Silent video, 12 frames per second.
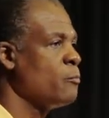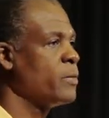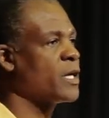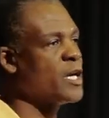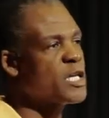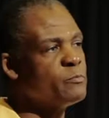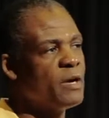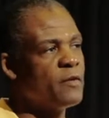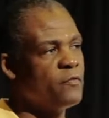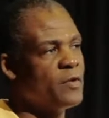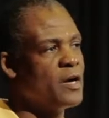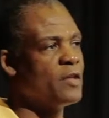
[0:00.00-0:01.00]
Because my
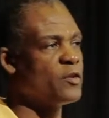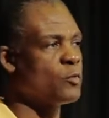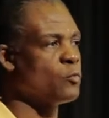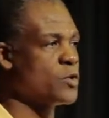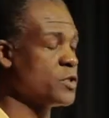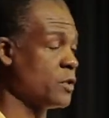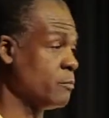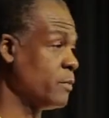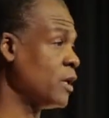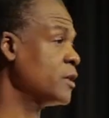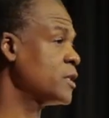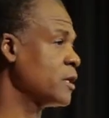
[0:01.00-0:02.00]
father was in the
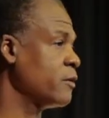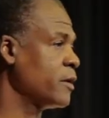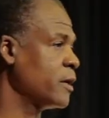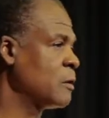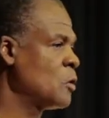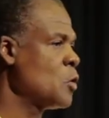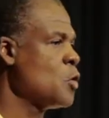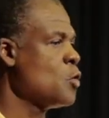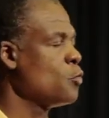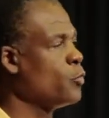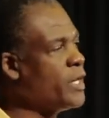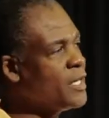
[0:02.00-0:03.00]
military,
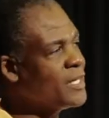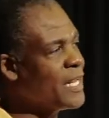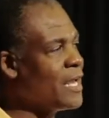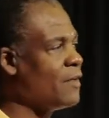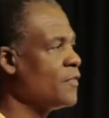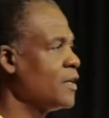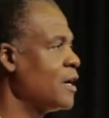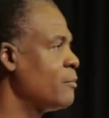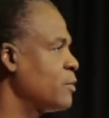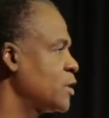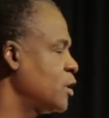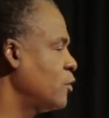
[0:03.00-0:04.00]
we didn't have the
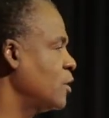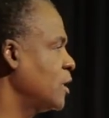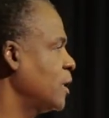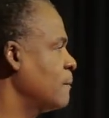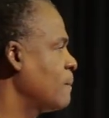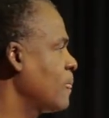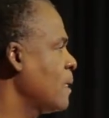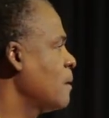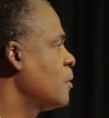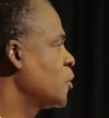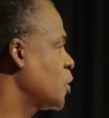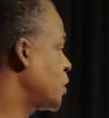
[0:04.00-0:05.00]
opportunity
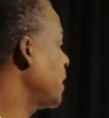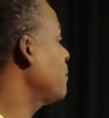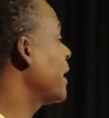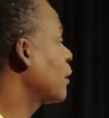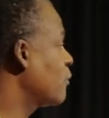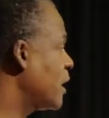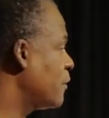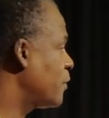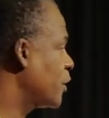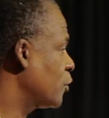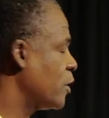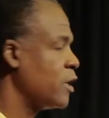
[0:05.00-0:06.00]
to see my
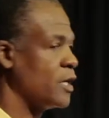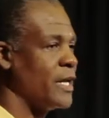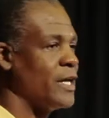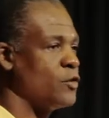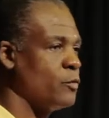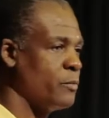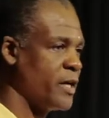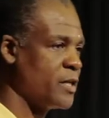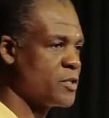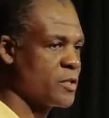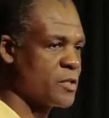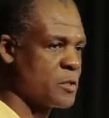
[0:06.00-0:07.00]
grandfather on an annual
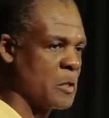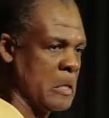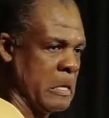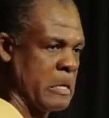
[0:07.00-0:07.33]
basis.